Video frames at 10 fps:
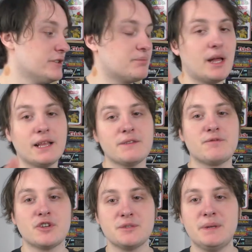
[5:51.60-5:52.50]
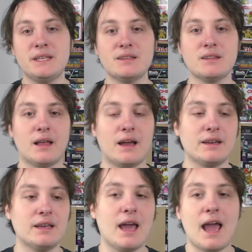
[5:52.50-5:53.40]
You plant the first bean in the
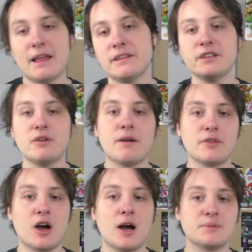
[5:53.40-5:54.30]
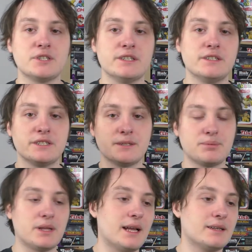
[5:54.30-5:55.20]
line, and then you have an option to
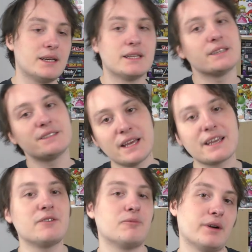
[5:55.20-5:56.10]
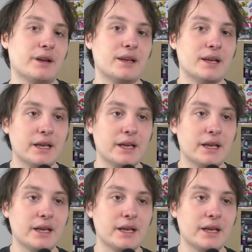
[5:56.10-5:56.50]
plant the second one